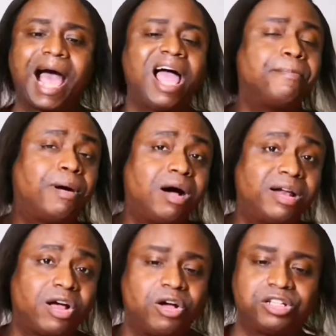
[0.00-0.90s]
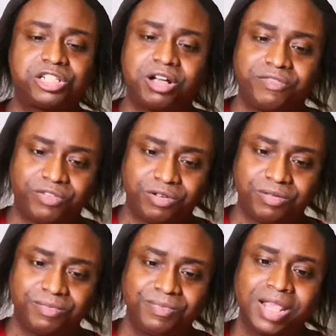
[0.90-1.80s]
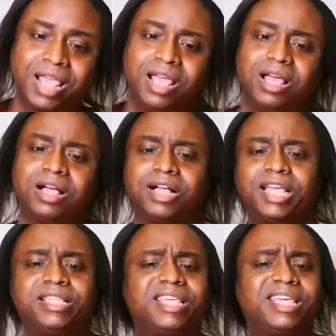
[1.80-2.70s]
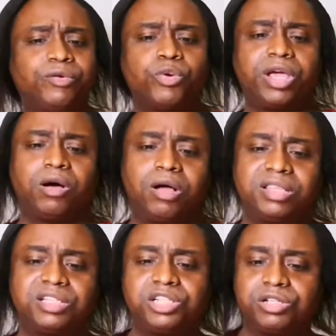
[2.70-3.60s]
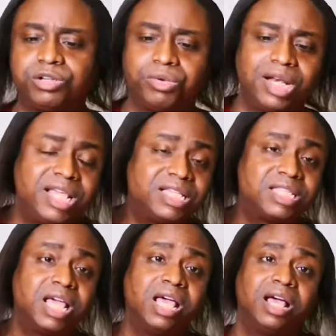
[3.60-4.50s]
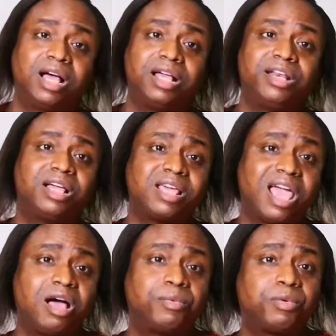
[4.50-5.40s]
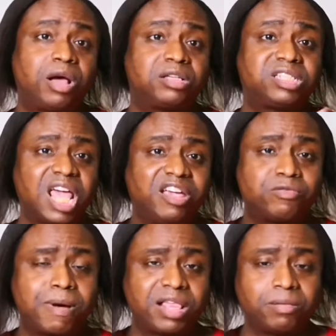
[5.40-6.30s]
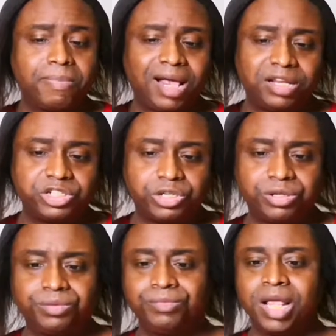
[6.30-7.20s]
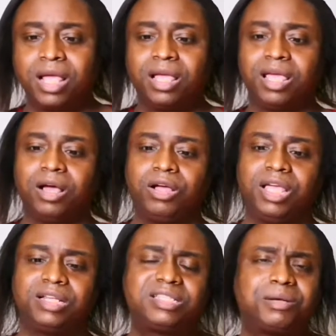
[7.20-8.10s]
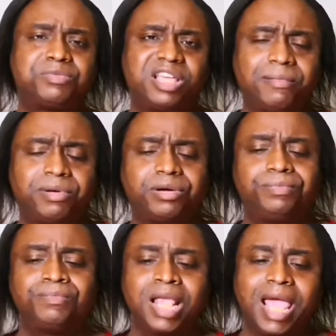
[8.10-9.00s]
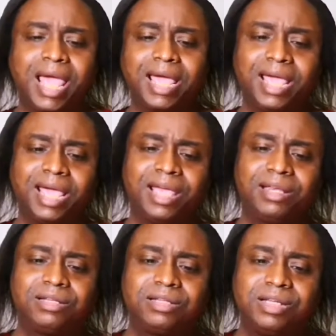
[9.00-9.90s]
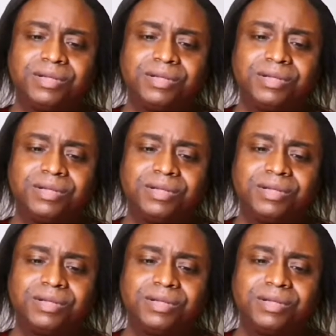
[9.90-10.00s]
iPod on Shuffle. He then went on this year to release another album called Saved by the Bellinger in September, and